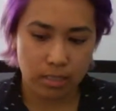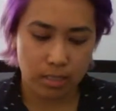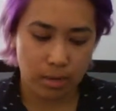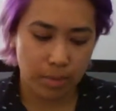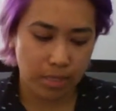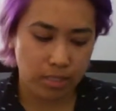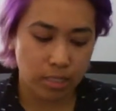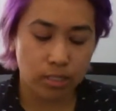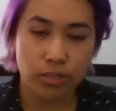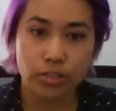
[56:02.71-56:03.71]
amazing
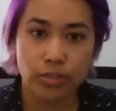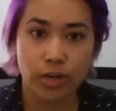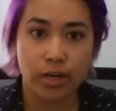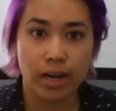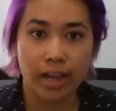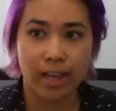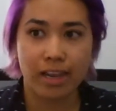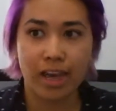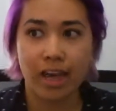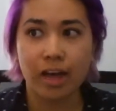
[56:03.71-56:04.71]
nurturer, and
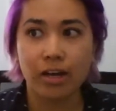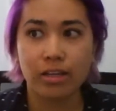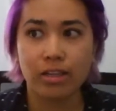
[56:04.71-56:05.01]
how